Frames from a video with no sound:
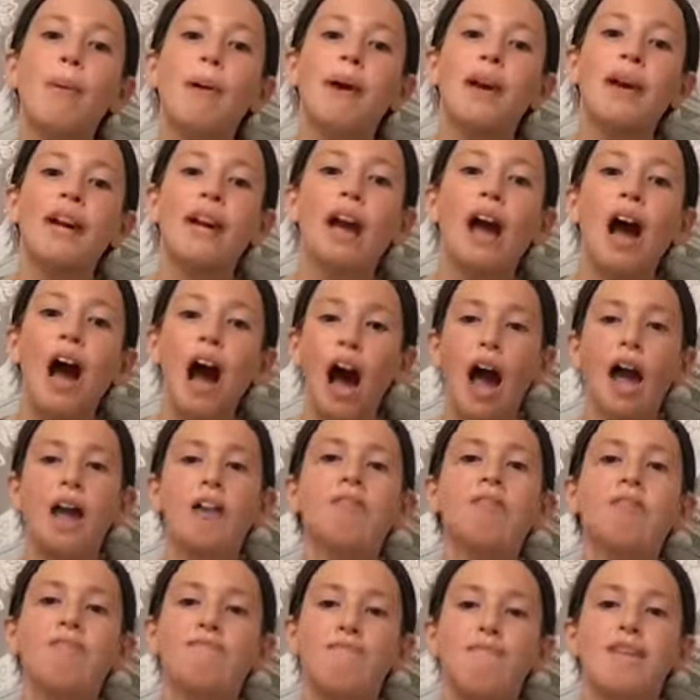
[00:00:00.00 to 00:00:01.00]
But
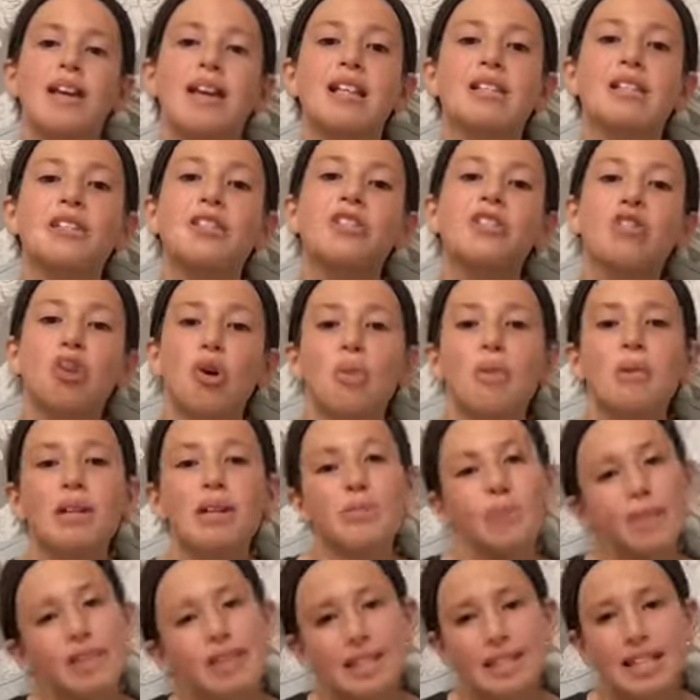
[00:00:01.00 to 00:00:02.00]
I made so many
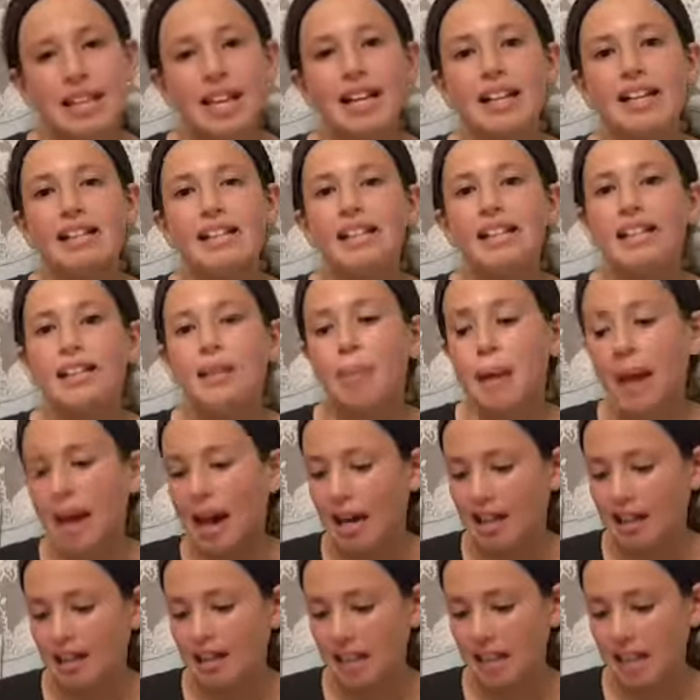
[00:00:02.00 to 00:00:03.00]
mistakes in the
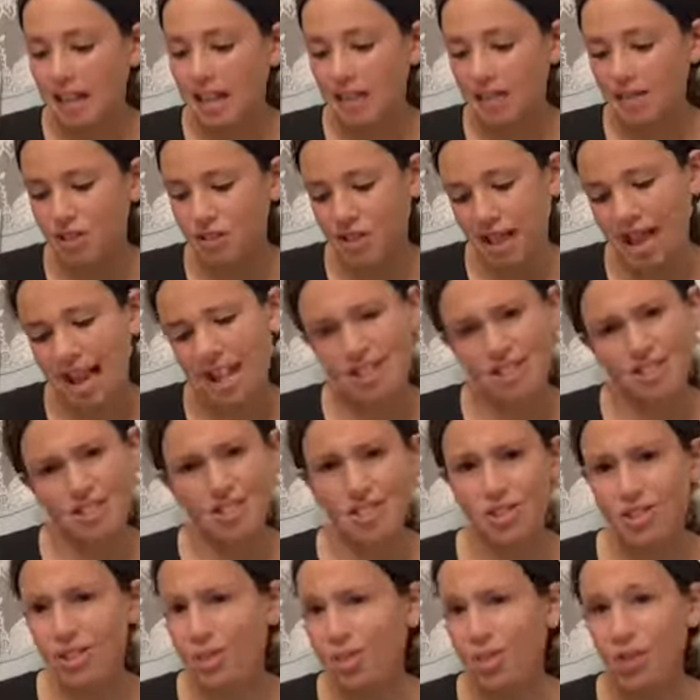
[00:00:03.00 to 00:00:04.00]
past, and I just had to
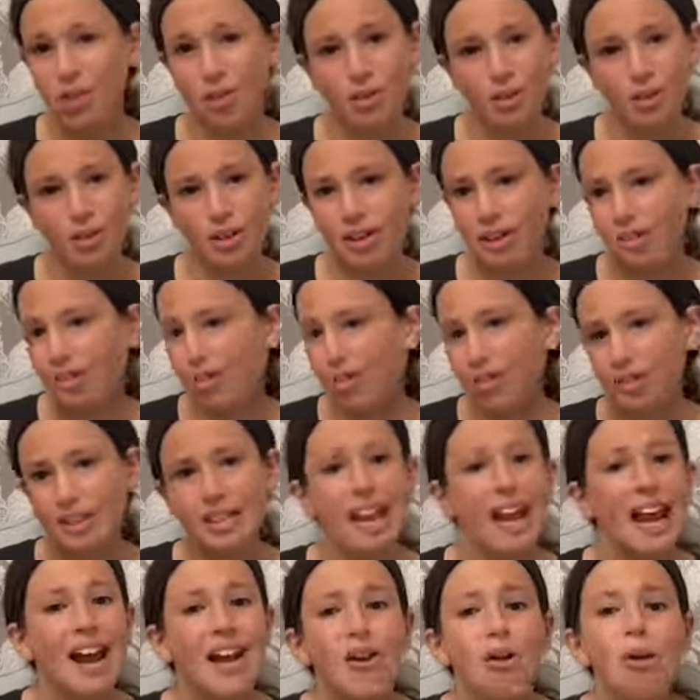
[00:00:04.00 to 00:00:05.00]
start over. It looked
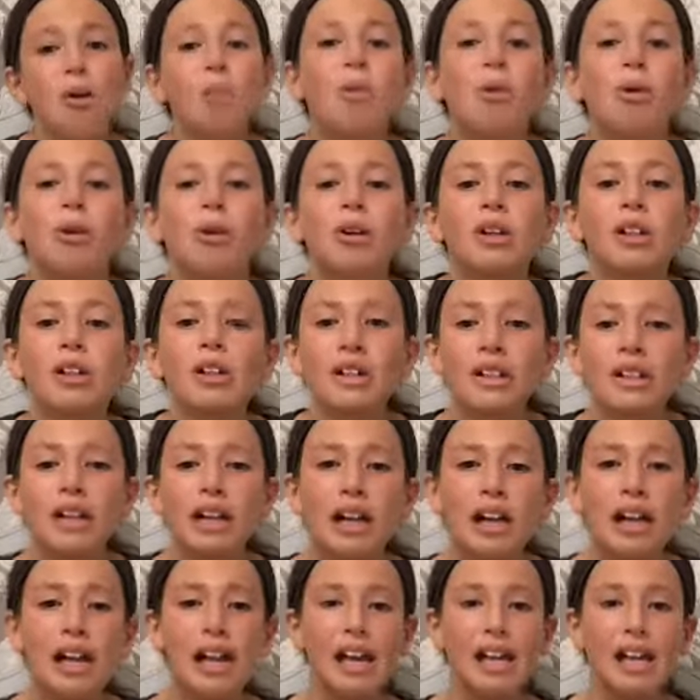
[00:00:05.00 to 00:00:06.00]
terrible,
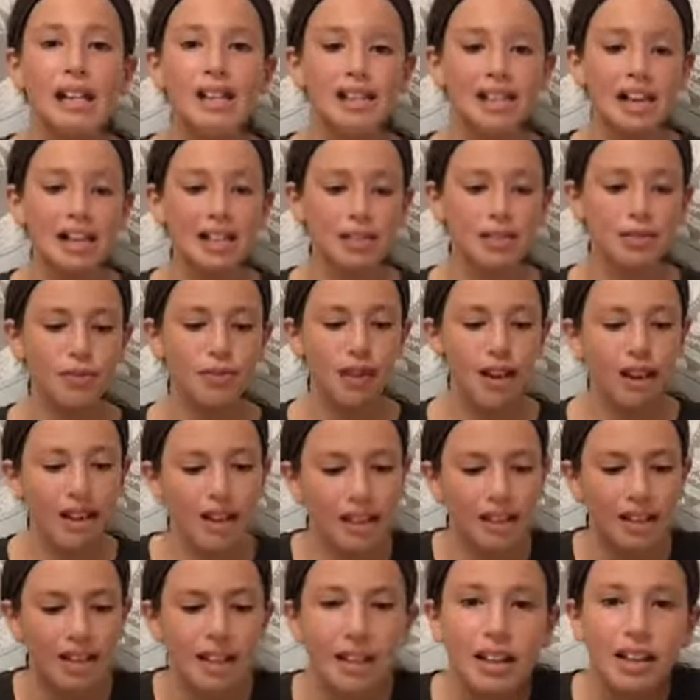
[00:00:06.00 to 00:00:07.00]
and that's
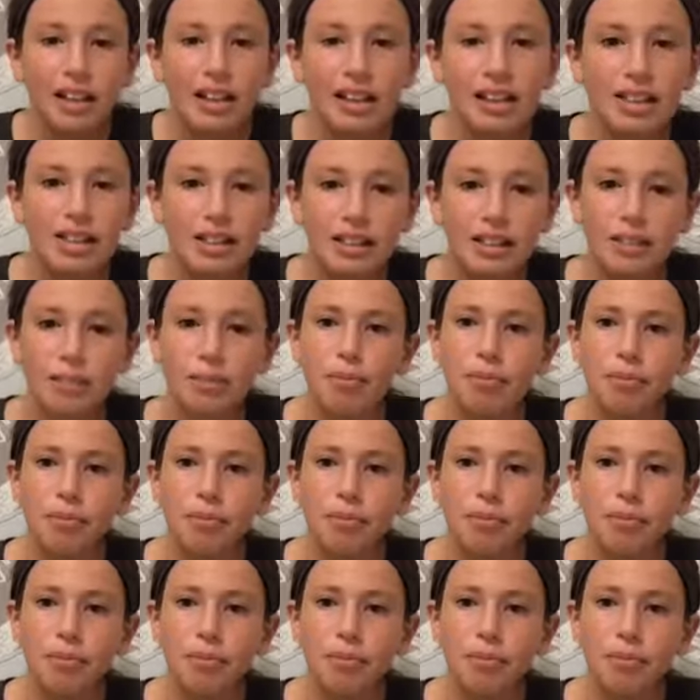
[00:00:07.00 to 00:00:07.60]
fine, because,